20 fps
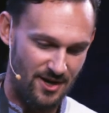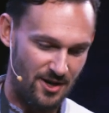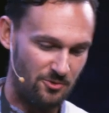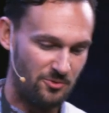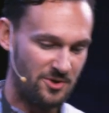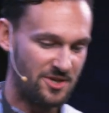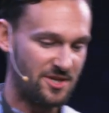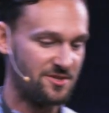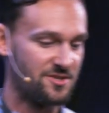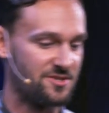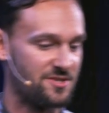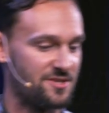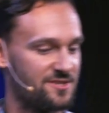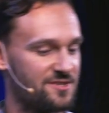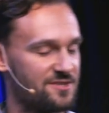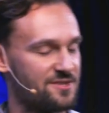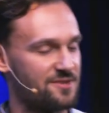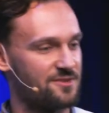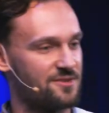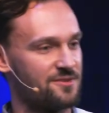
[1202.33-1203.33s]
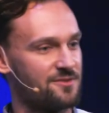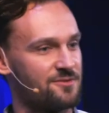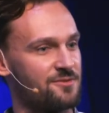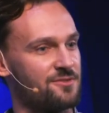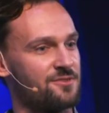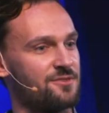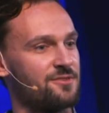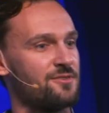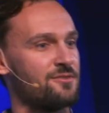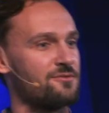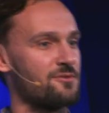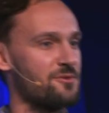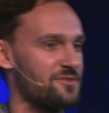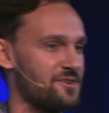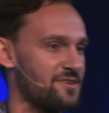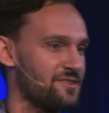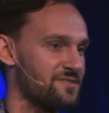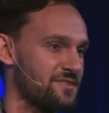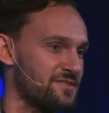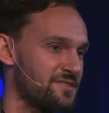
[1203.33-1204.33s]
we can just throw
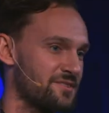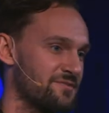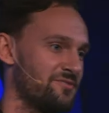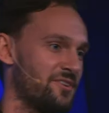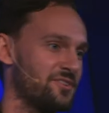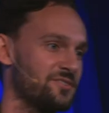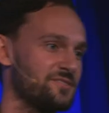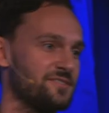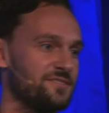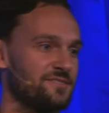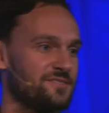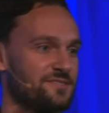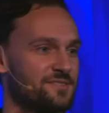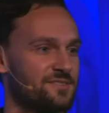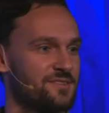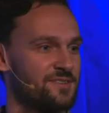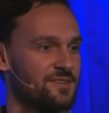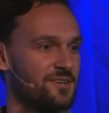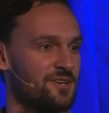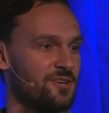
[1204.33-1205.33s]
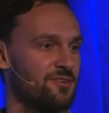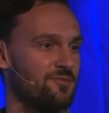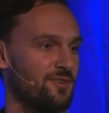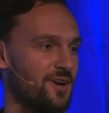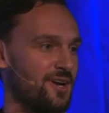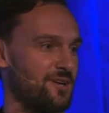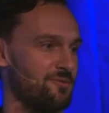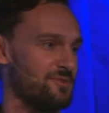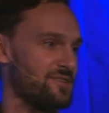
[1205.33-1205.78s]
things into functions, right?